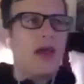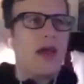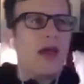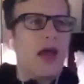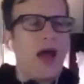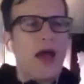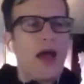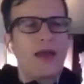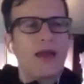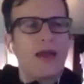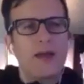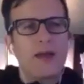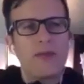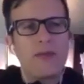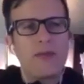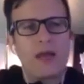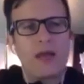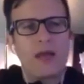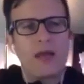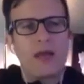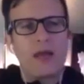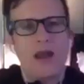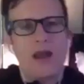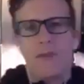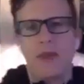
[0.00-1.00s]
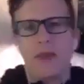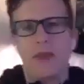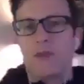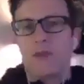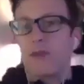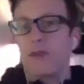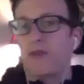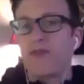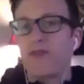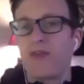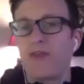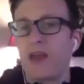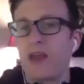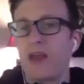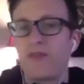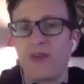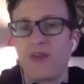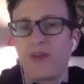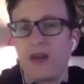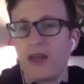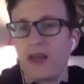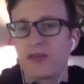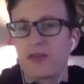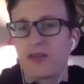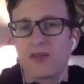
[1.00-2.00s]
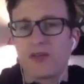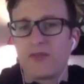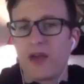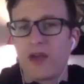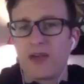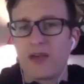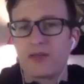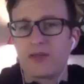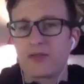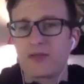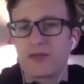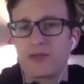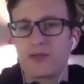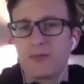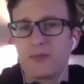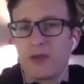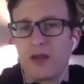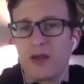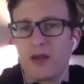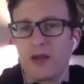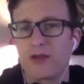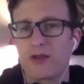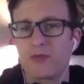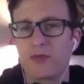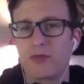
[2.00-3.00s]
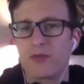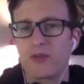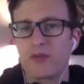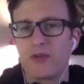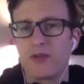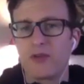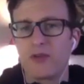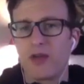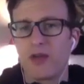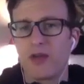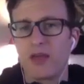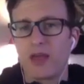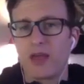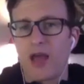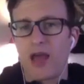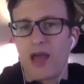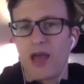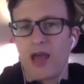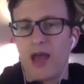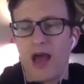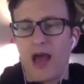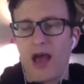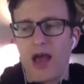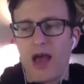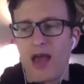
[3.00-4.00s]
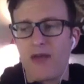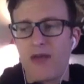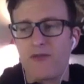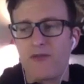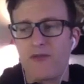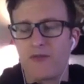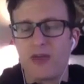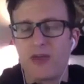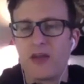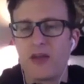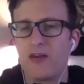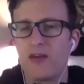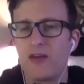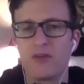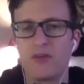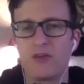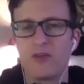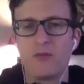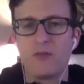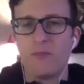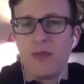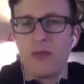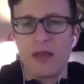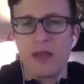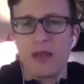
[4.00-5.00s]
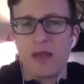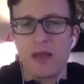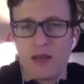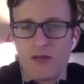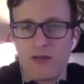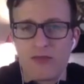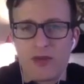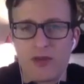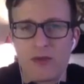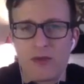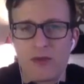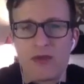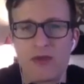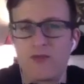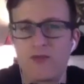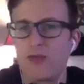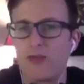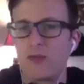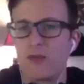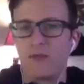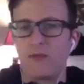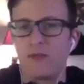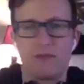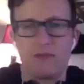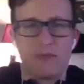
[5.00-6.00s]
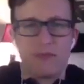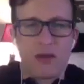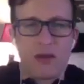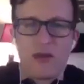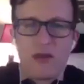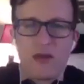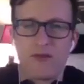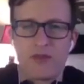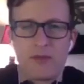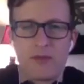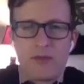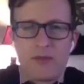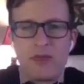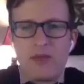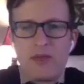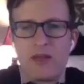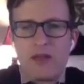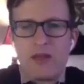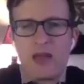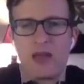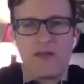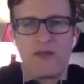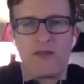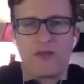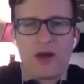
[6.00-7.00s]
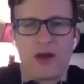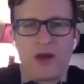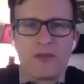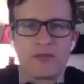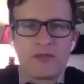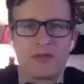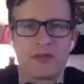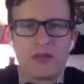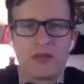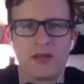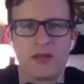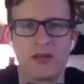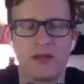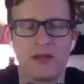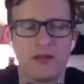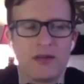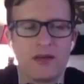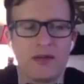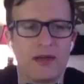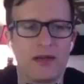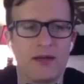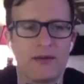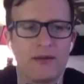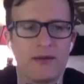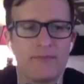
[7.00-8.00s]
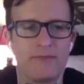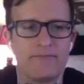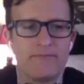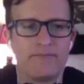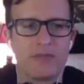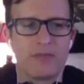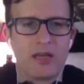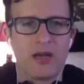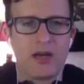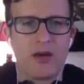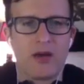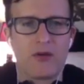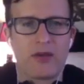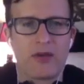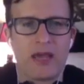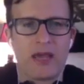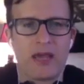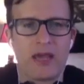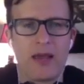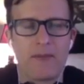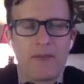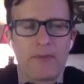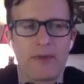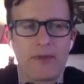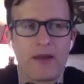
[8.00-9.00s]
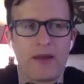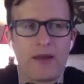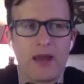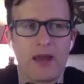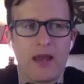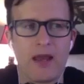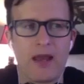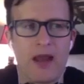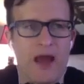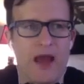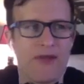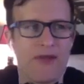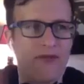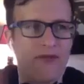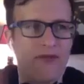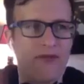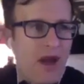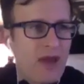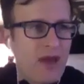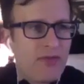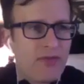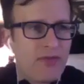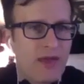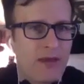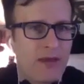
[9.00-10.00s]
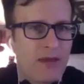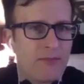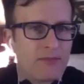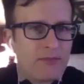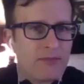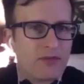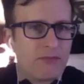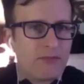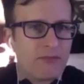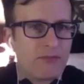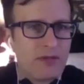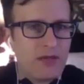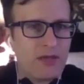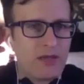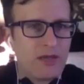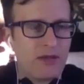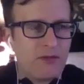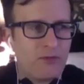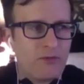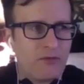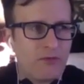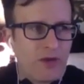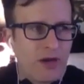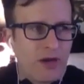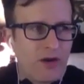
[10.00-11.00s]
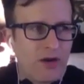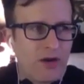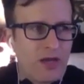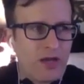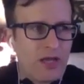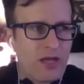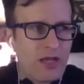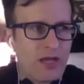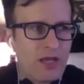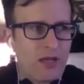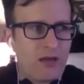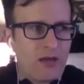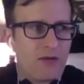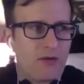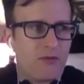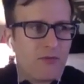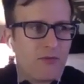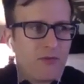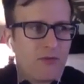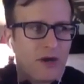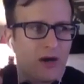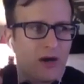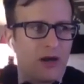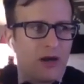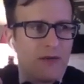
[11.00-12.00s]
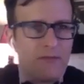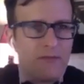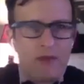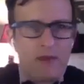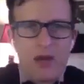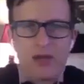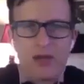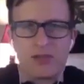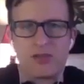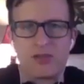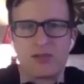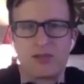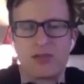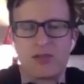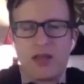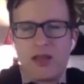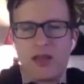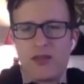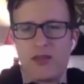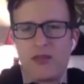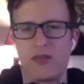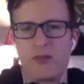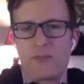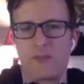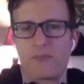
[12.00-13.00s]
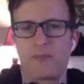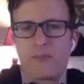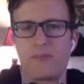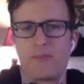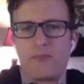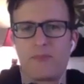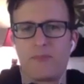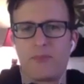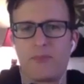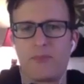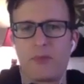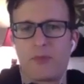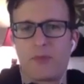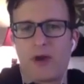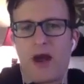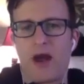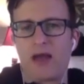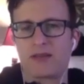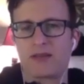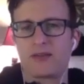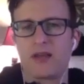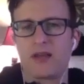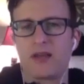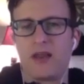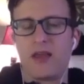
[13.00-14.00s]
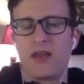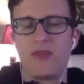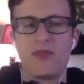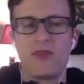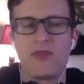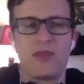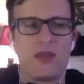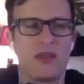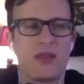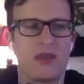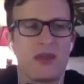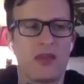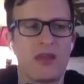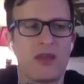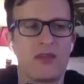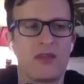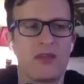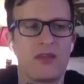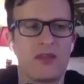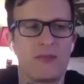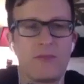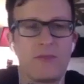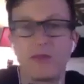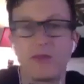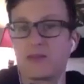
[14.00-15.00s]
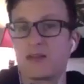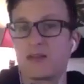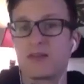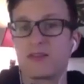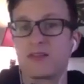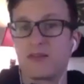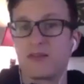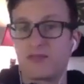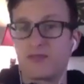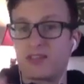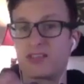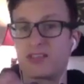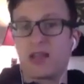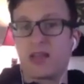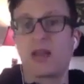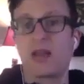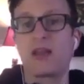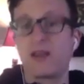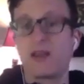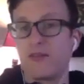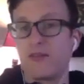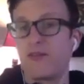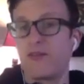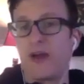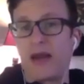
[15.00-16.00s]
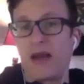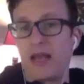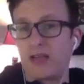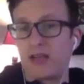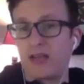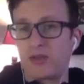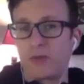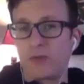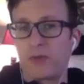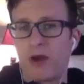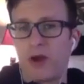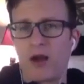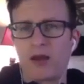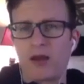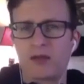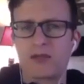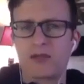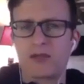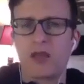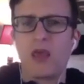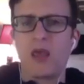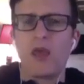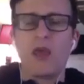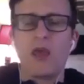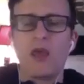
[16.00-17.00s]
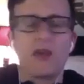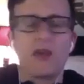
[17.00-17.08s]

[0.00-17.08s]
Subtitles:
I mean, I'm not a big fan of financial advisors, to be honest with you. Like I've interviewed many of them, even many of them in the Dave Ramsey, camp. And I find them to be very, very much in the process, in the business of selling financial products. Now,